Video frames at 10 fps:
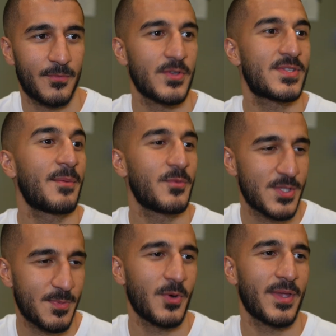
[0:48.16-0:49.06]
First time we
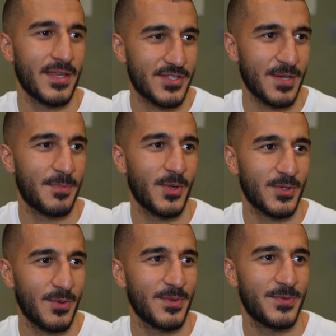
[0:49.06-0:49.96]
spoke, yeah, Jake
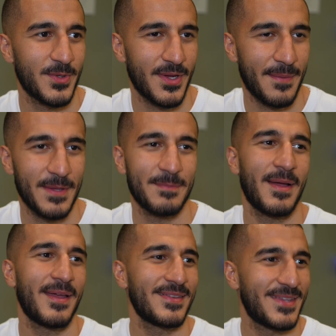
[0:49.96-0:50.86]
Paul-Tommy Fury. I made
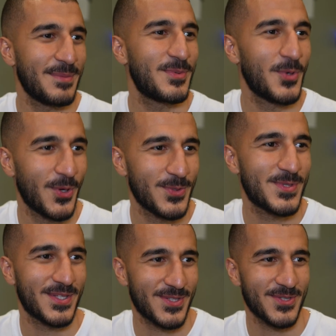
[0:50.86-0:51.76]
my debut on
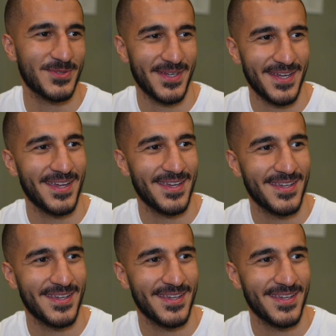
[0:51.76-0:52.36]
Usyk-Joshua, yeah.